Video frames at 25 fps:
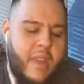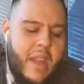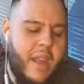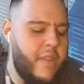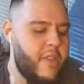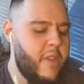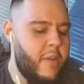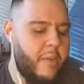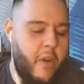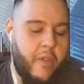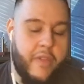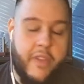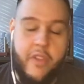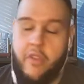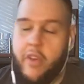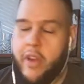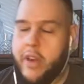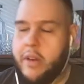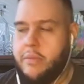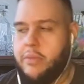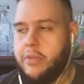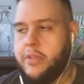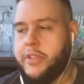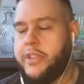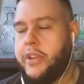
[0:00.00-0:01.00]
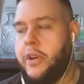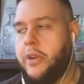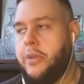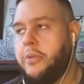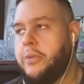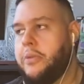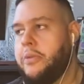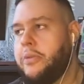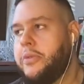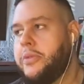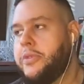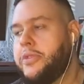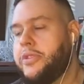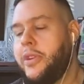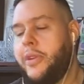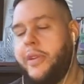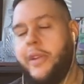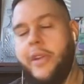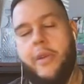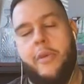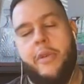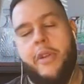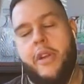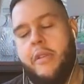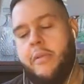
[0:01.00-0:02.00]
They're both incredible. So we're
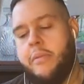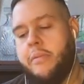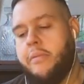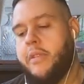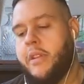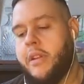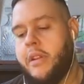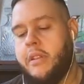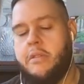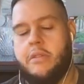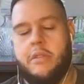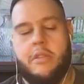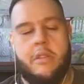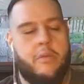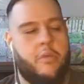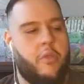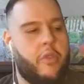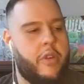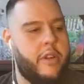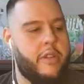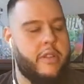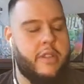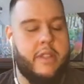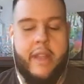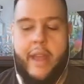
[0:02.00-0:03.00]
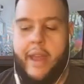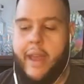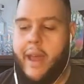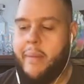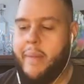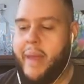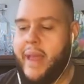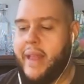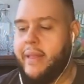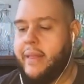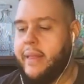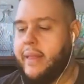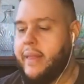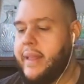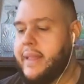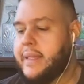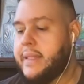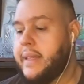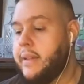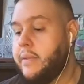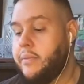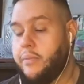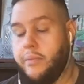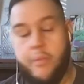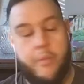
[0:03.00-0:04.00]
gonna lose to the Warriors today.
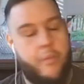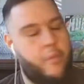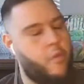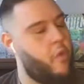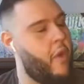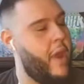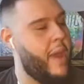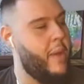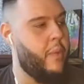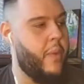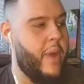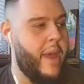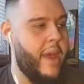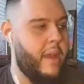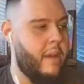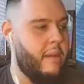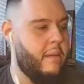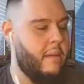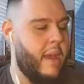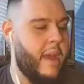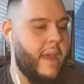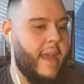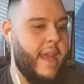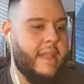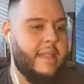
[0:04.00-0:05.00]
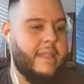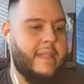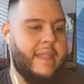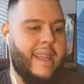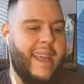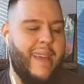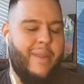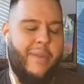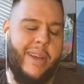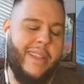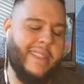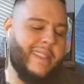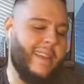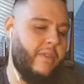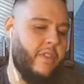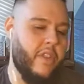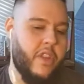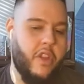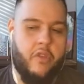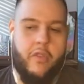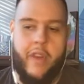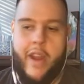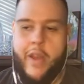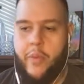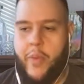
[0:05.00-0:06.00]
Listen, great win against the Kings. Well, it's not
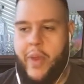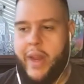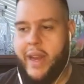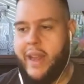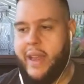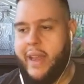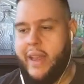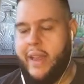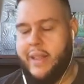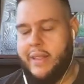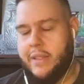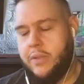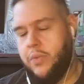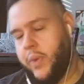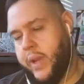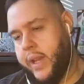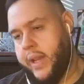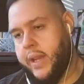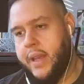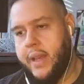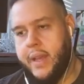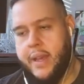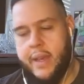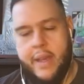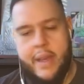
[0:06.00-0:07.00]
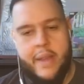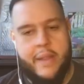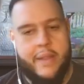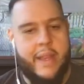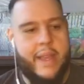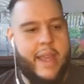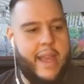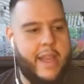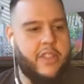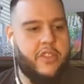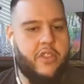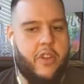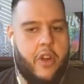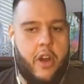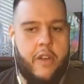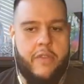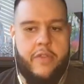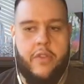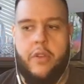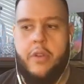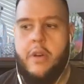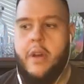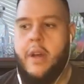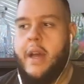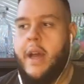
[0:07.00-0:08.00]
really a great win. It's a win. The Kings are
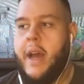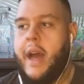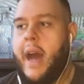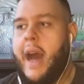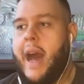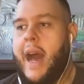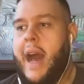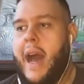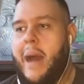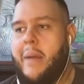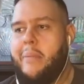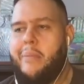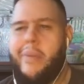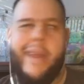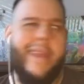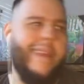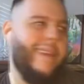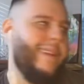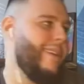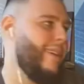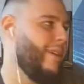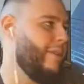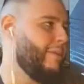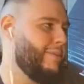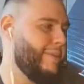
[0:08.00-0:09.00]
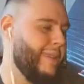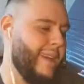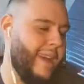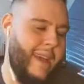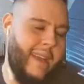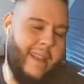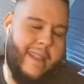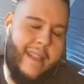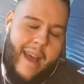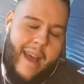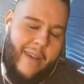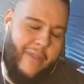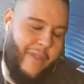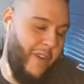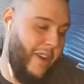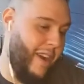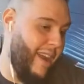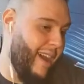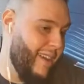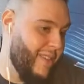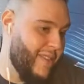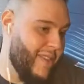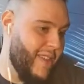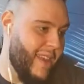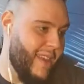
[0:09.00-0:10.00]
awful. But not for
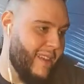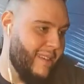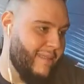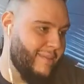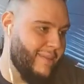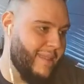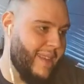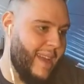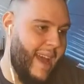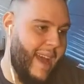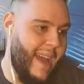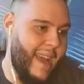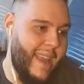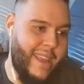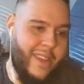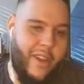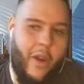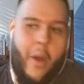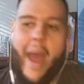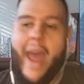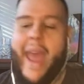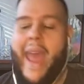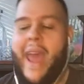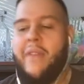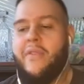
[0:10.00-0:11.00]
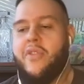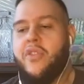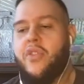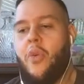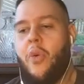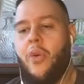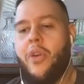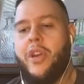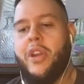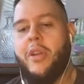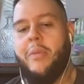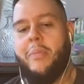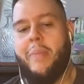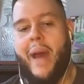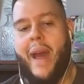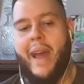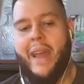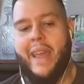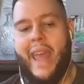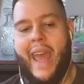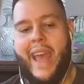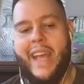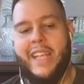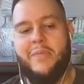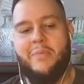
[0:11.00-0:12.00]
nothing. I had recorded a
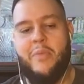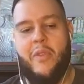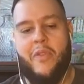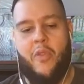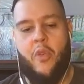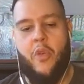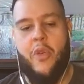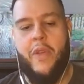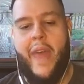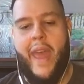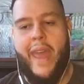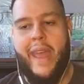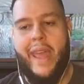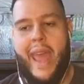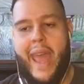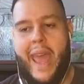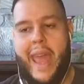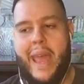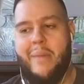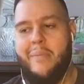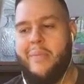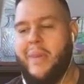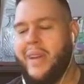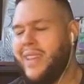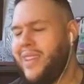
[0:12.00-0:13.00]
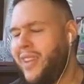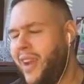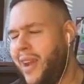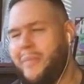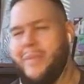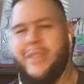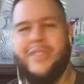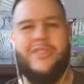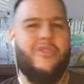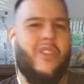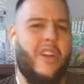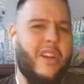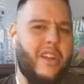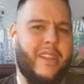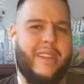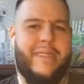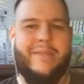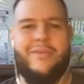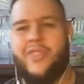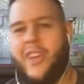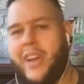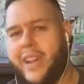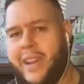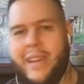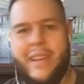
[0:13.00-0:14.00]
podcast before that game, but I've been
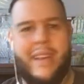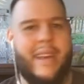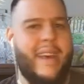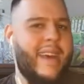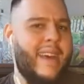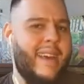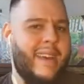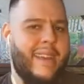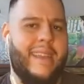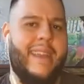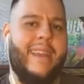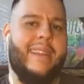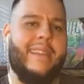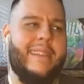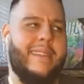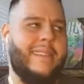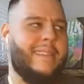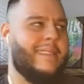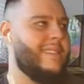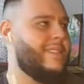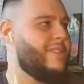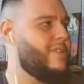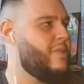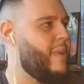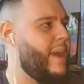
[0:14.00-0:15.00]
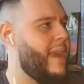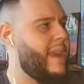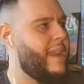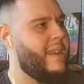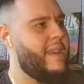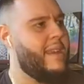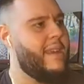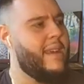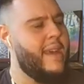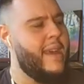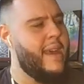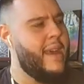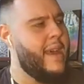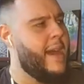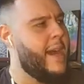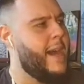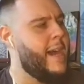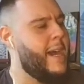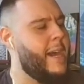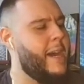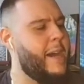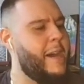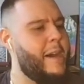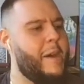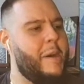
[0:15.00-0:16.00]
struggling trying to get this situated.
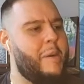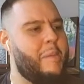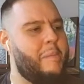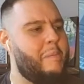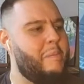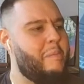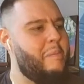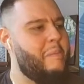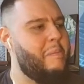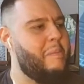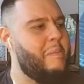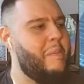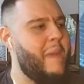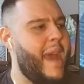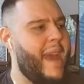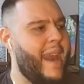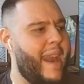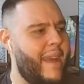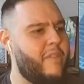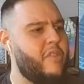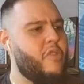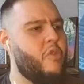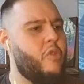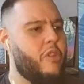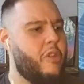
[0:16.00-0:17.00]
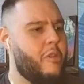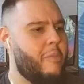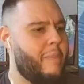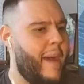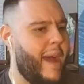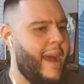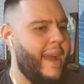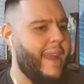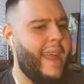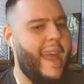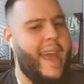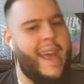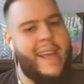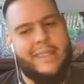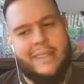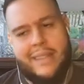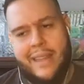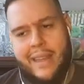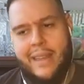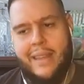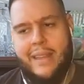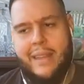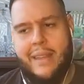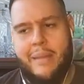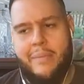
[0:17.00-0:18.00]
And I recorded a podcast.
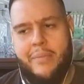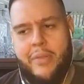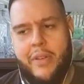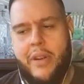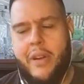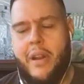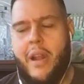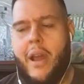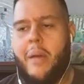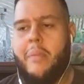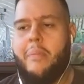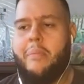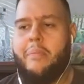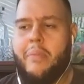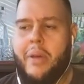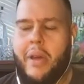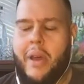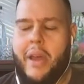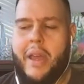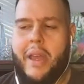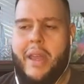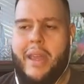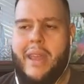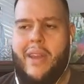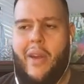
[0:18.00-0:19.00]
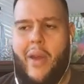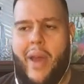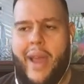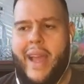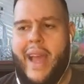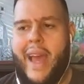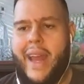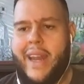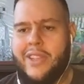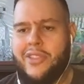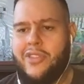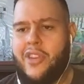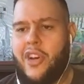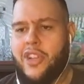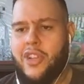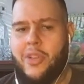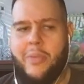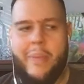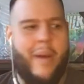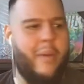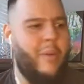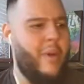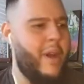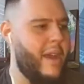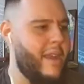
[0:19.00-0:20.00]
I didn't put it up, but I kind of talked
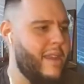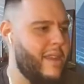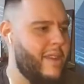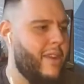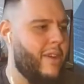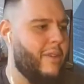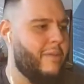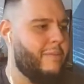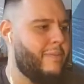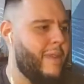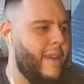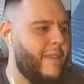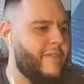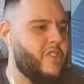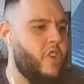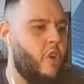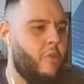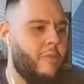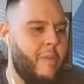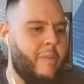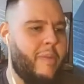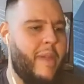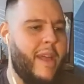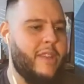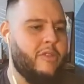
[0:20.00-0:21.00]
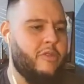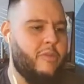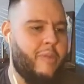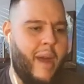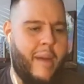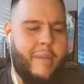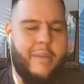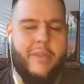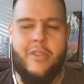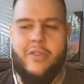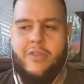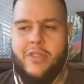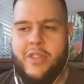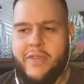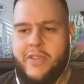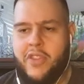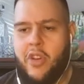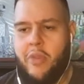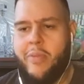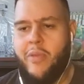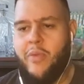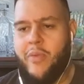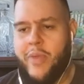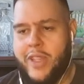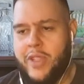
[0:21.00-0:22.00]
about if Tobi plays, we'll probably lose. If
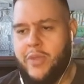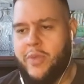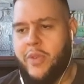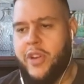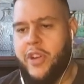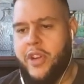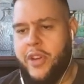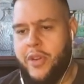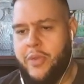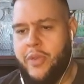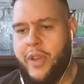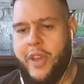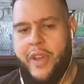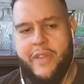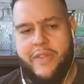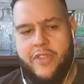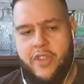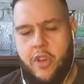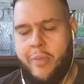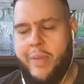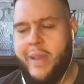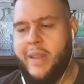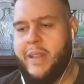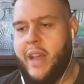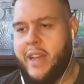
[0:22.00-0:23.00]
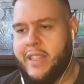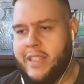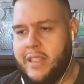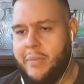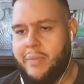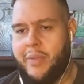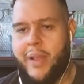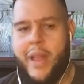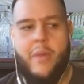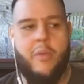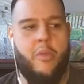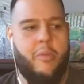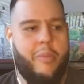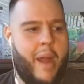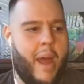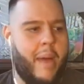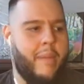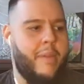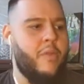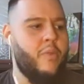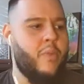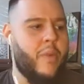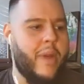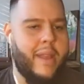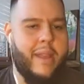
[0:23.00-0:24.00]
Tobi wins, we're gonna. If Tobi doesn't play, we'll
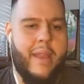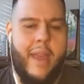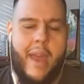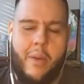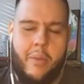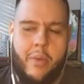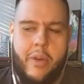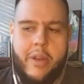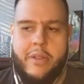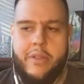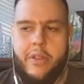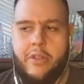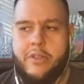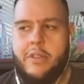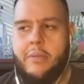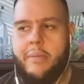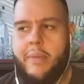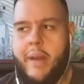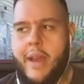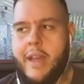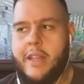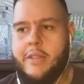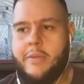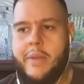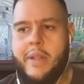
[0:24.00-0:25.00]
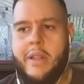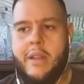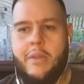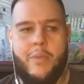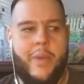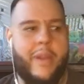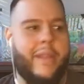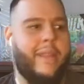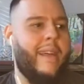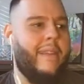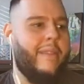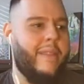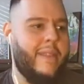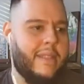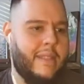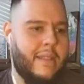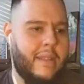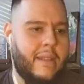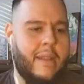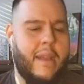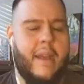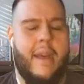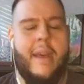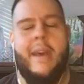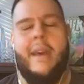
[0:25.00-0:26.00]
probably win. Yeah, well, no surprise, we did win. Now
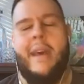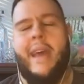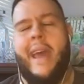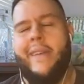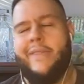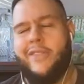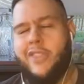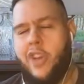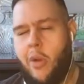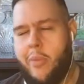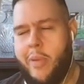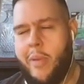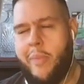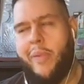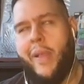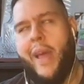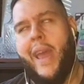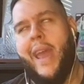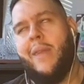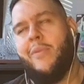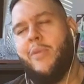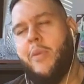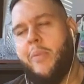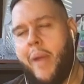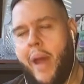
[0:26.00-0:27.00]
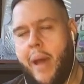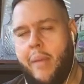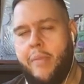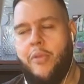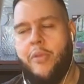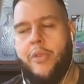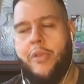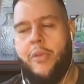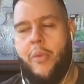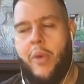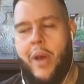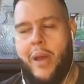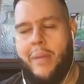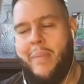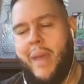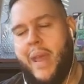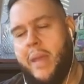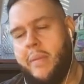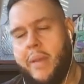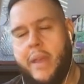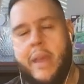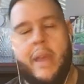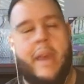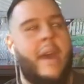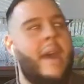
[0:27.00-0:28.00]
listen, if Tobi played, we probably would have won,
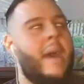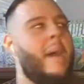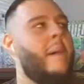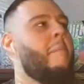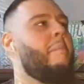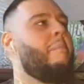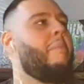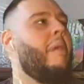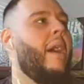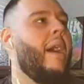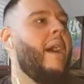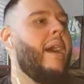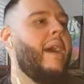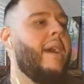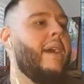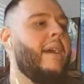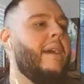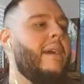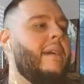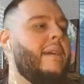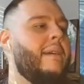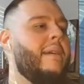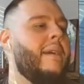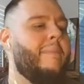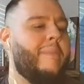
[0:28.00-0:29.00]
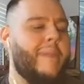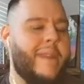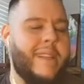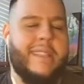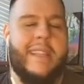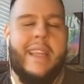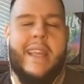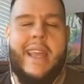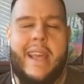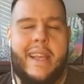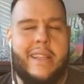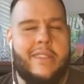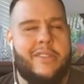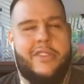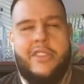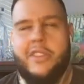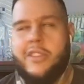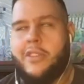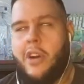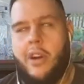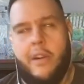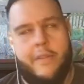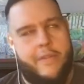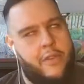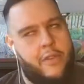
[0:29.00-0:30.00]
maybe. But because the Kings are
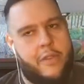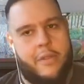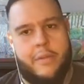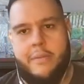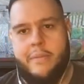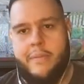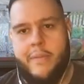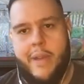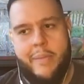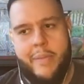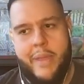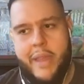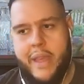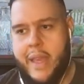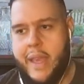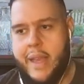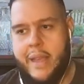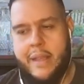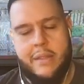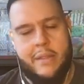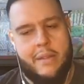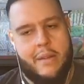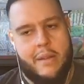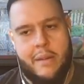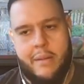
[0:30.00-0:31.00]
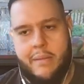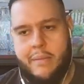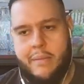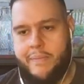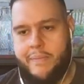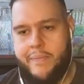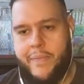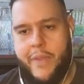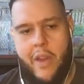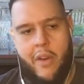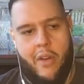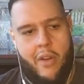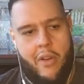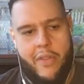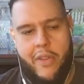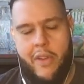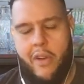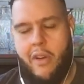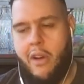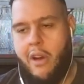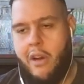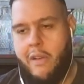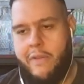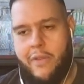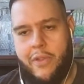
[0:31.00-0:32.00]
just awful. The Kings they're
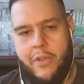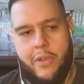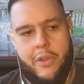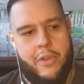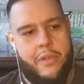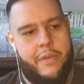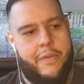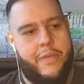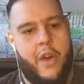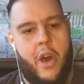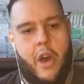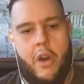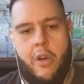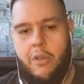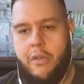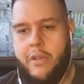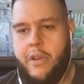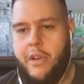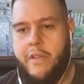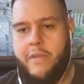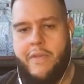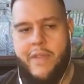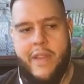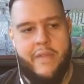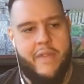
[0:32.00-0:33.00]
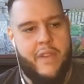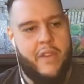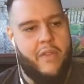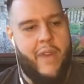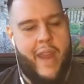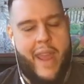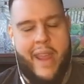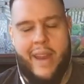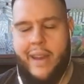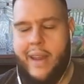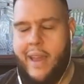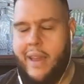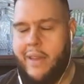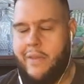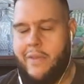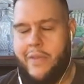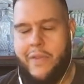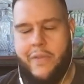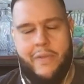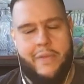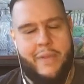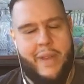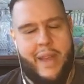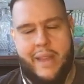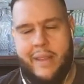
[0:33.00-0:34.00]
awful. The owner, Vivek Randev,
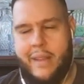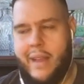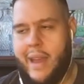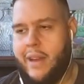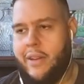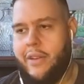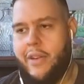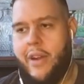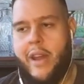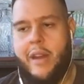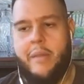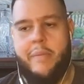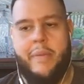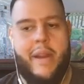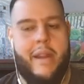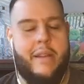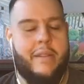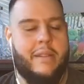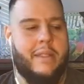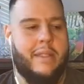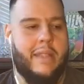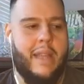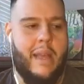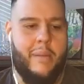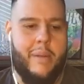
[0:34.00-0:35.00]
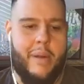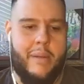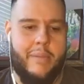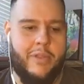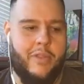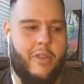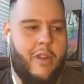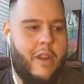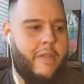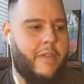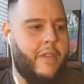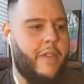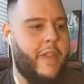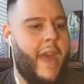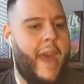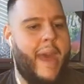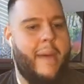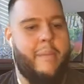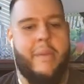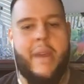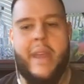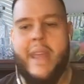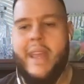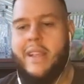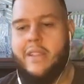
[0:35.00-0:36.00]
I don't know how to pronounce his name, and I'm sorry for that,
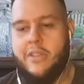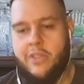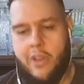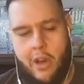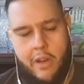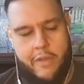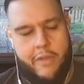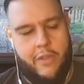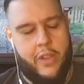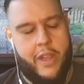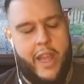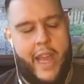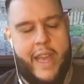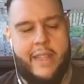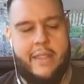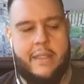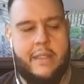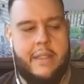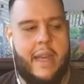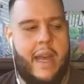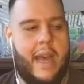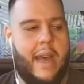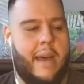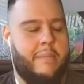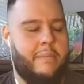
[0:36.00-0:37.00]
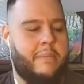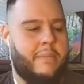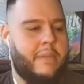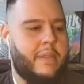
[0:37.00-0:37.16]
but he's awful at his job.